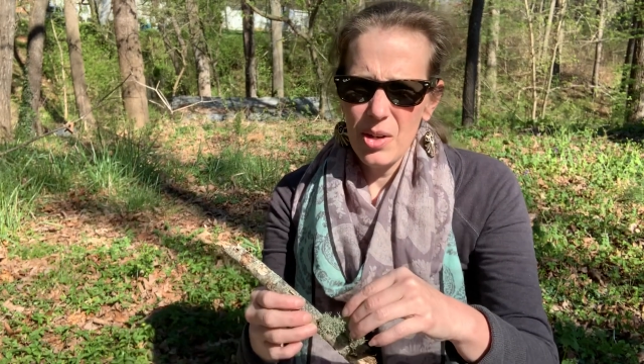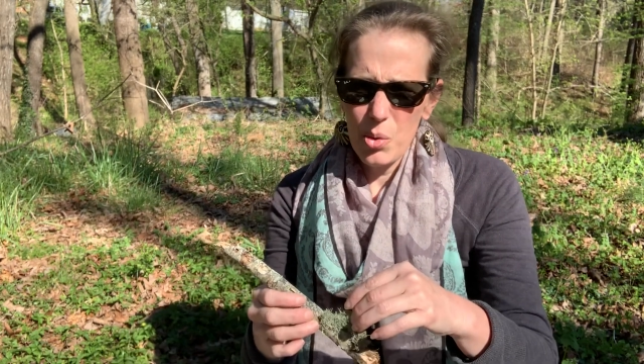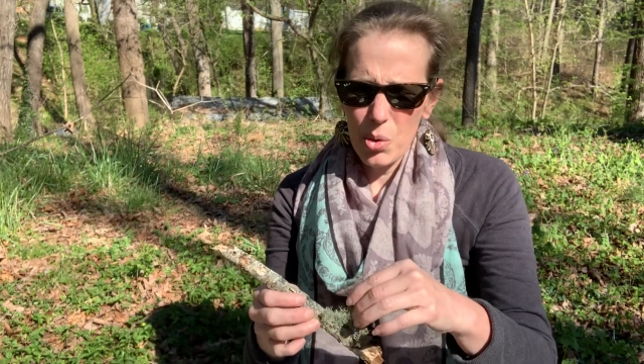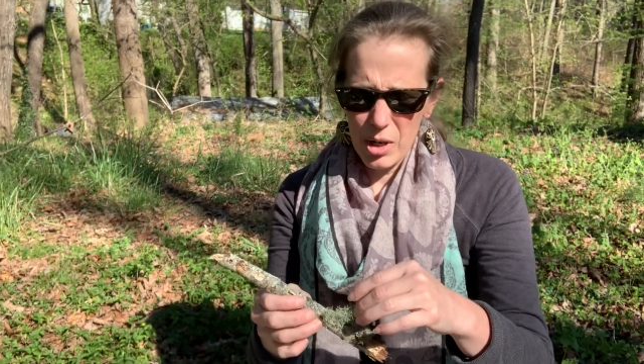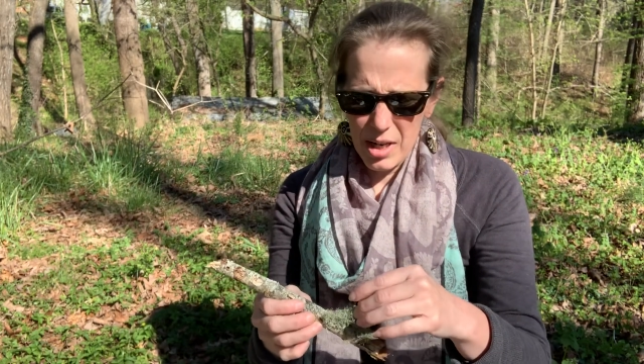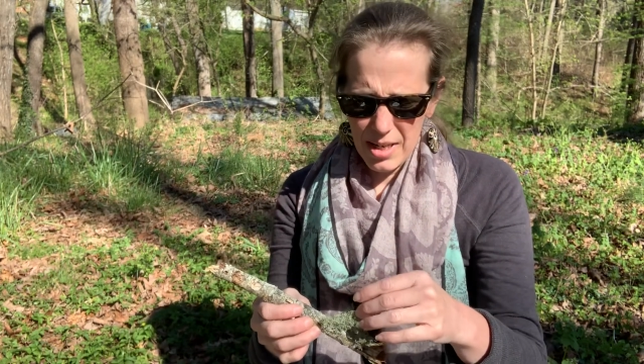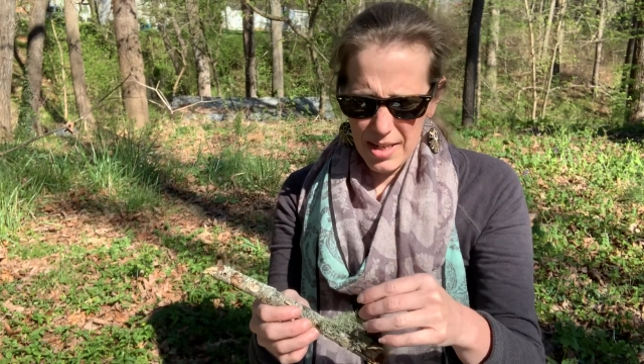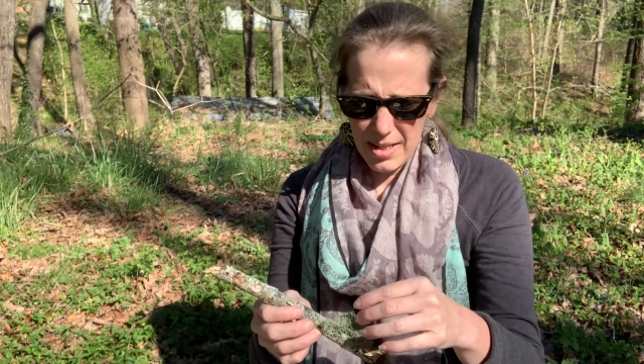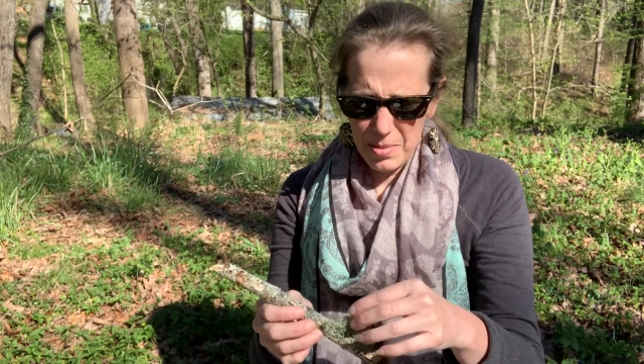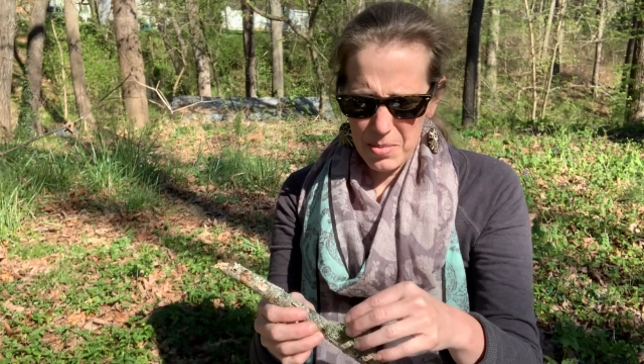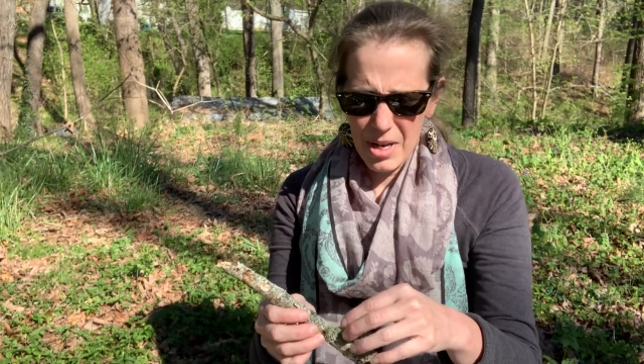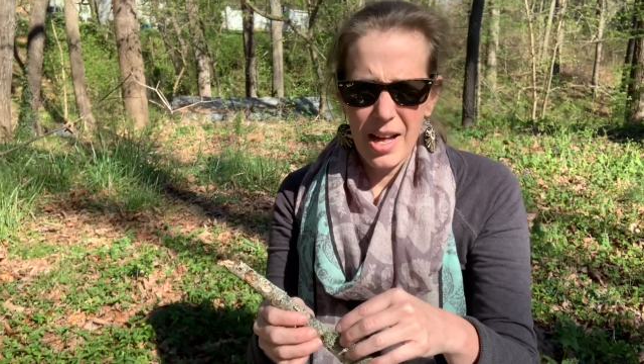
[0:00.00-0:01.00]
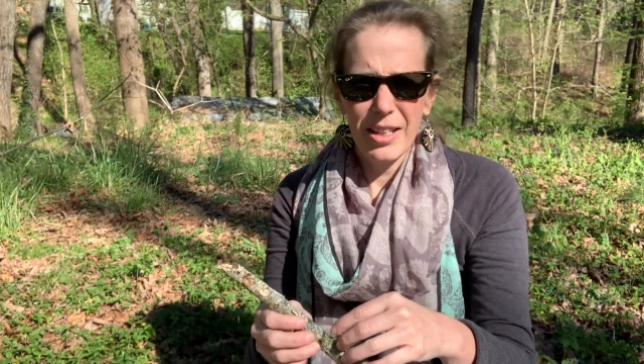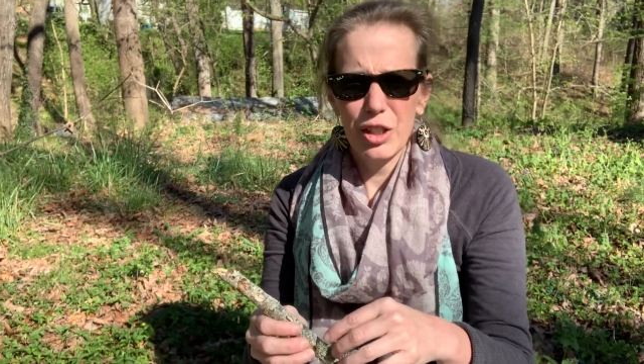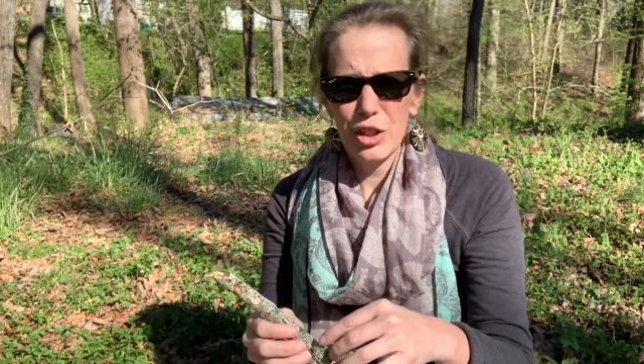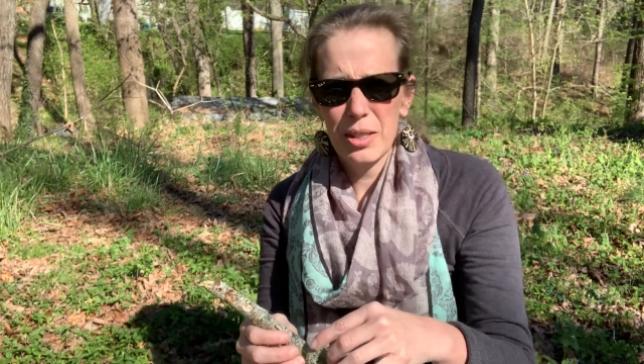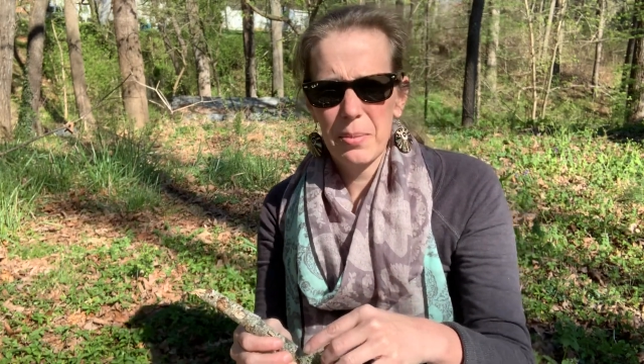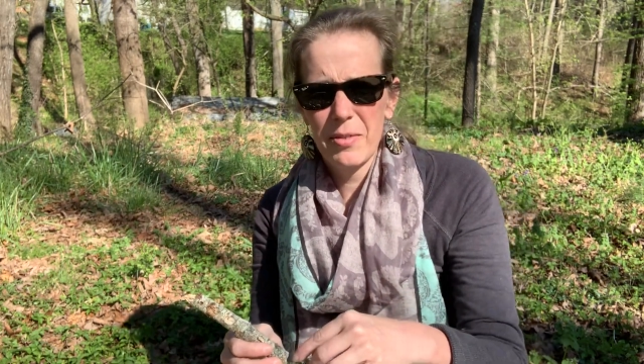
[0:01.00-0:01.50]
organism knowledge
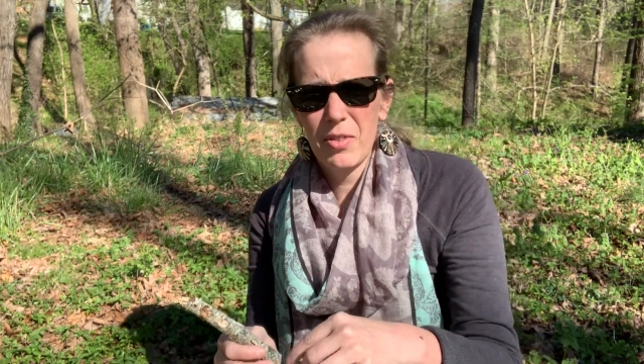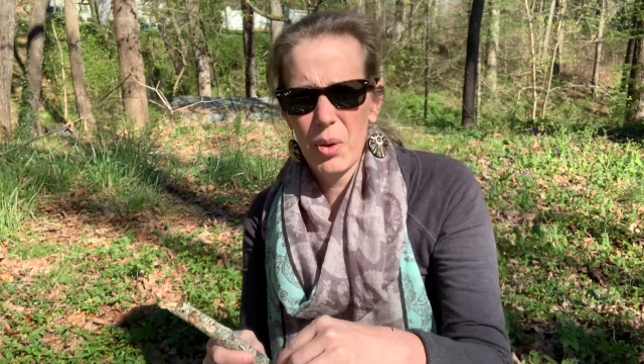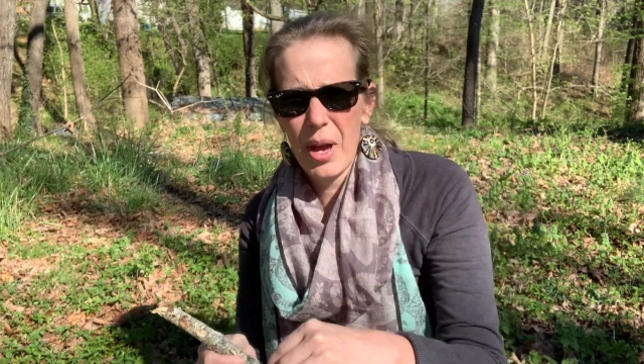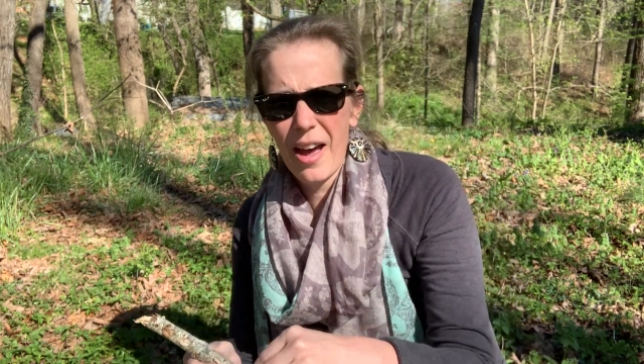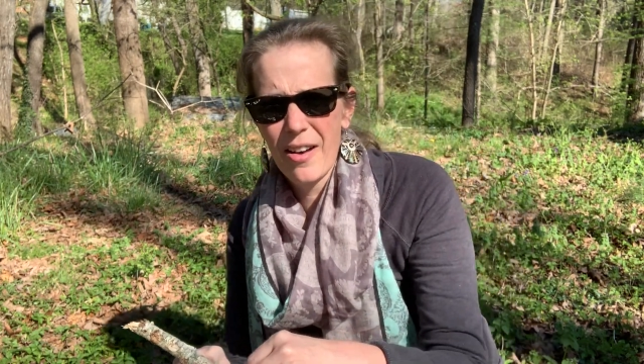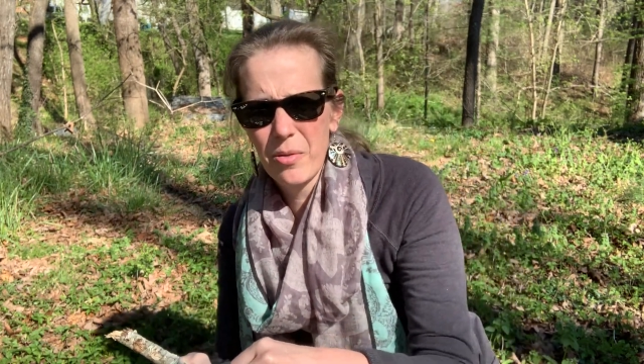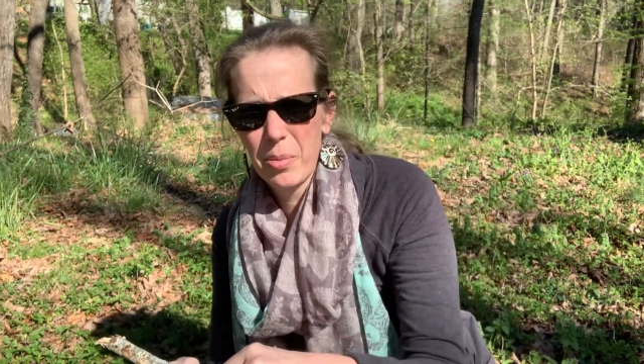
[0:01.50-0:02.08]
some of you have,